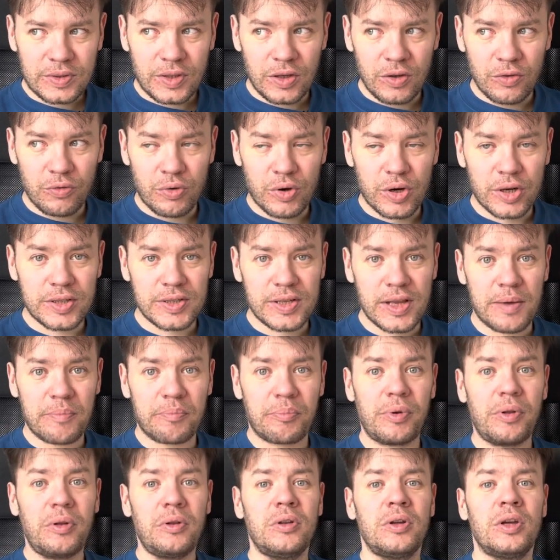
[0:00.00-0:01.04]
for
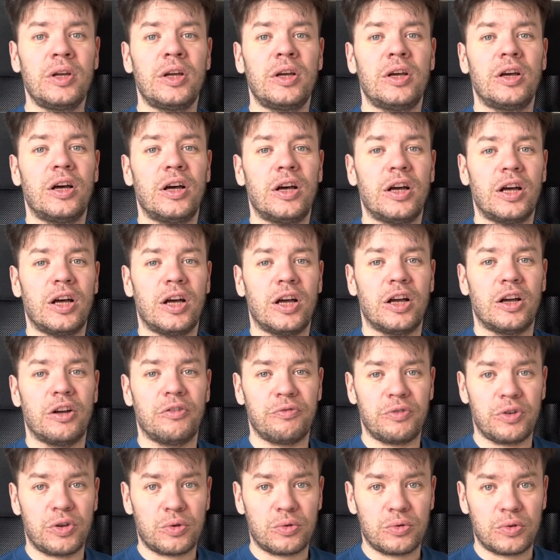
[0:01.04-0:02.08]
example,
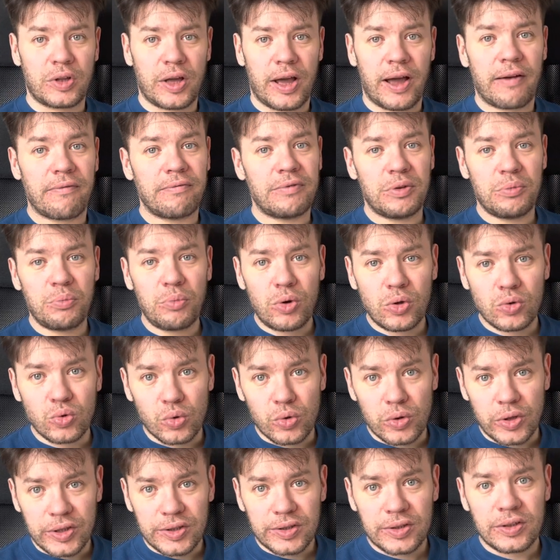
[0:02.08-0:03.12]
we could have the
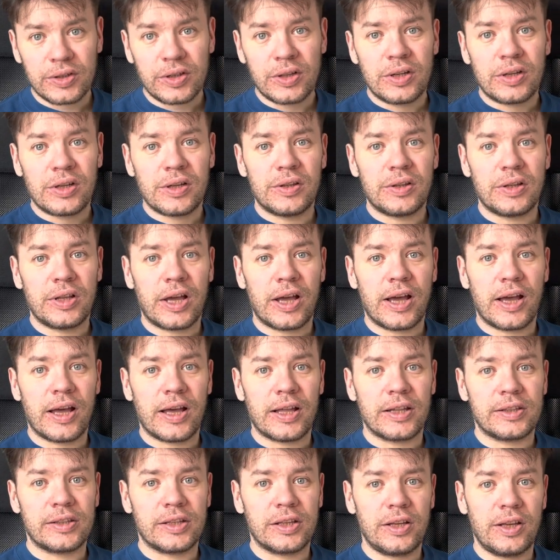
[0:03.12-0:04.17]
monolith,
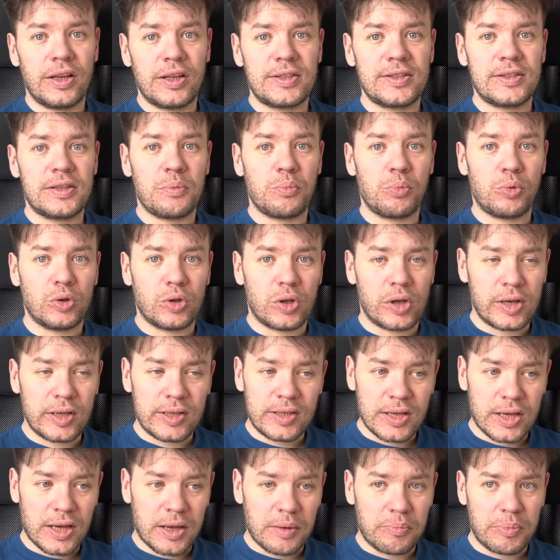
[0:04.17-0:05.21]
that it's the
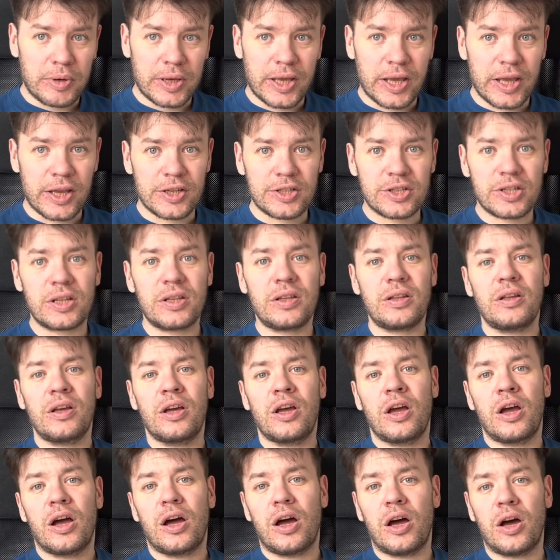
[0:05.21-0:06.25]
monolithic application
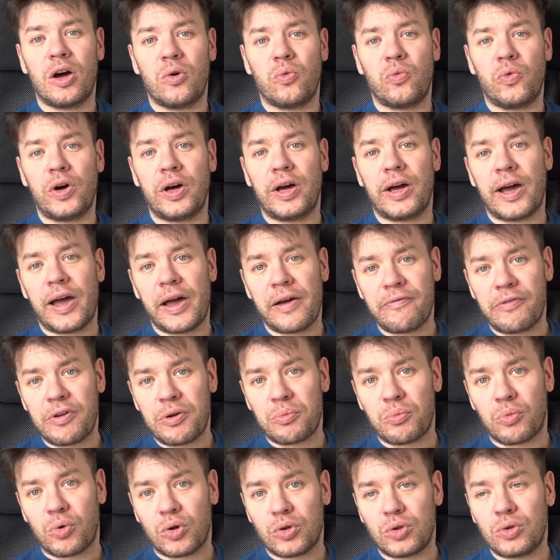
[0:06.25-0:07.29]
where every
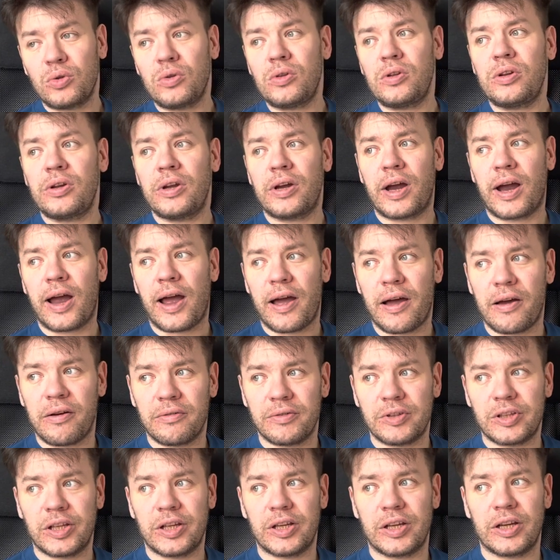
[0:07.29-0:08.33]
module
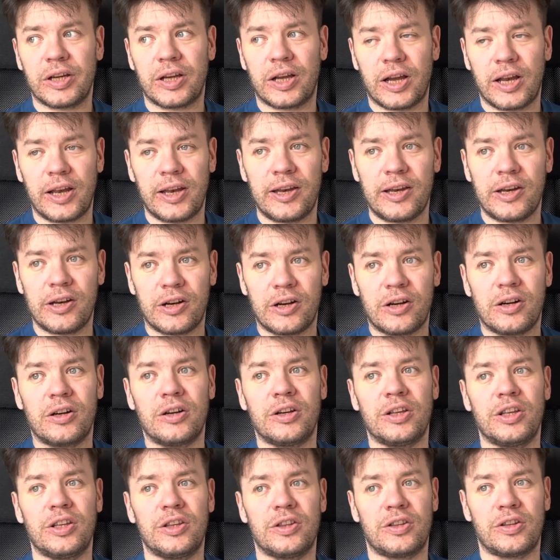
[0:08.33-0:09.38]
have the clear
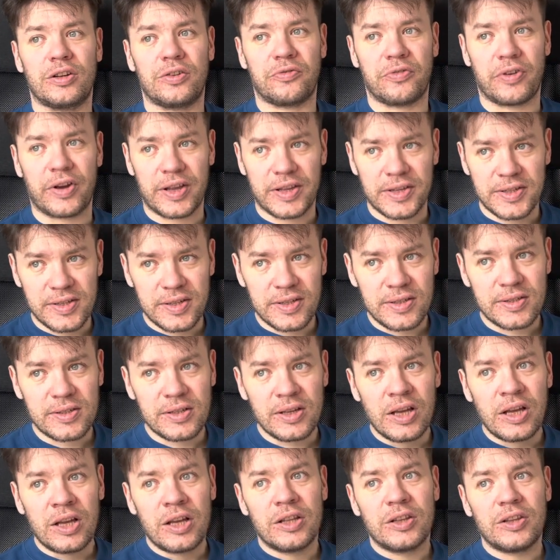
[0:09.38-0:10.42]
interfaces.
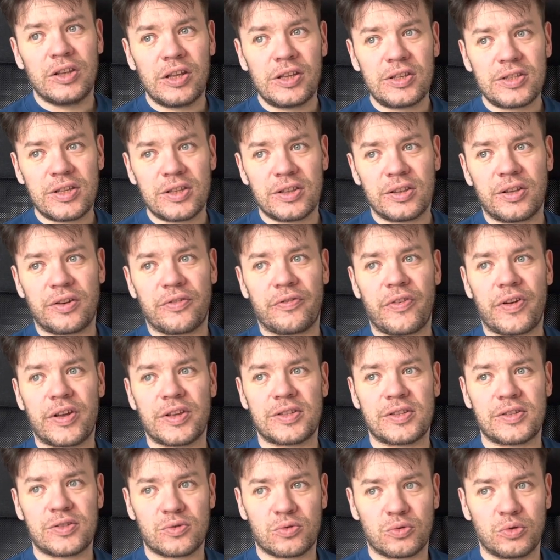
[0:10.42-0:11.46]
These
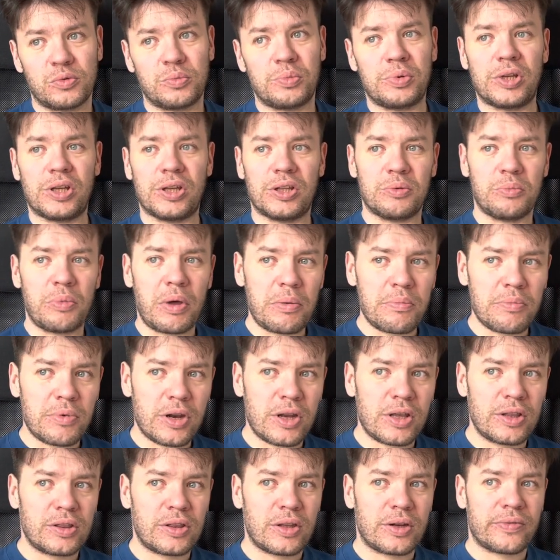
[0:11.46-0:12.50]
interfaces could be in memory
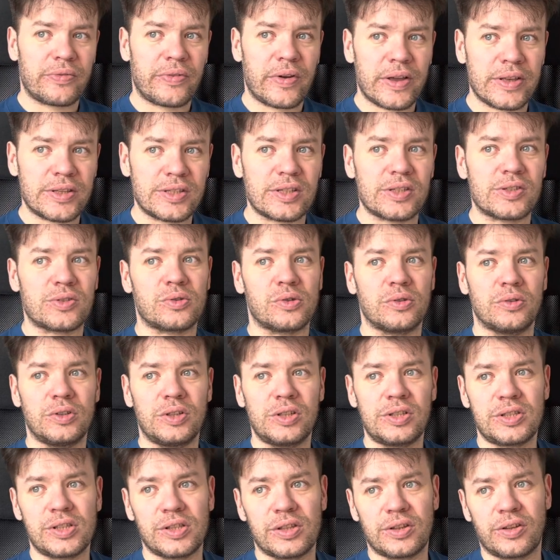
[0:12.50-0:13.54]
interfaces, or
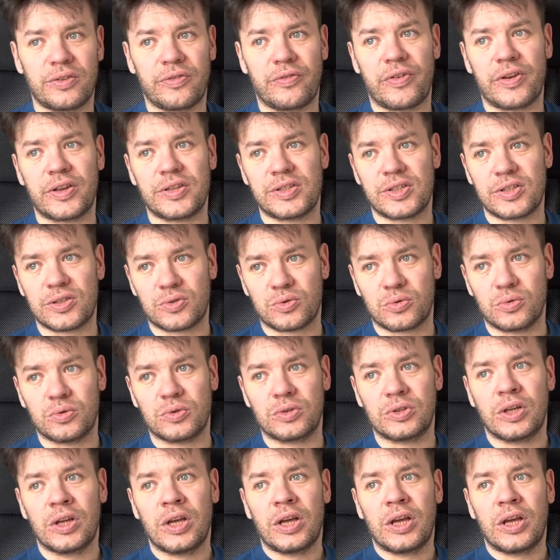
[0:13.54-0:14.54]
these interfaces could